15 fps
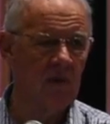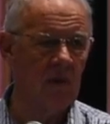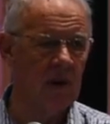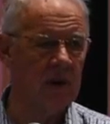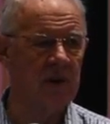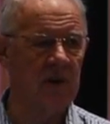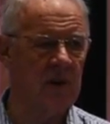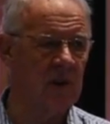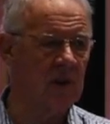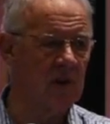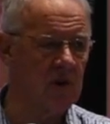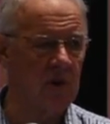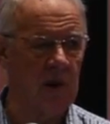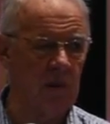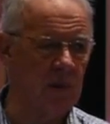Religious
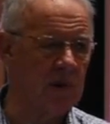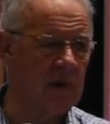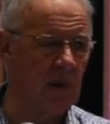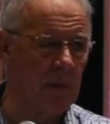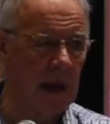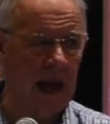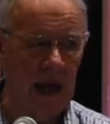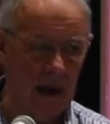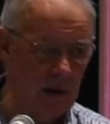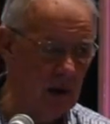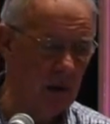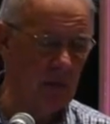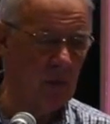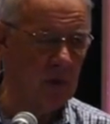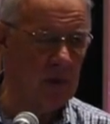extremists are bad,
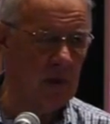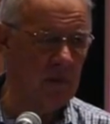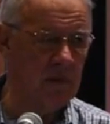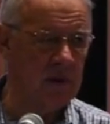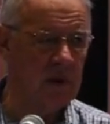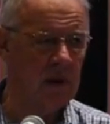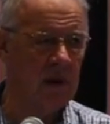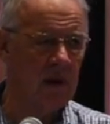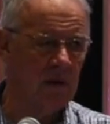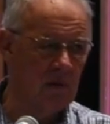not Muslims.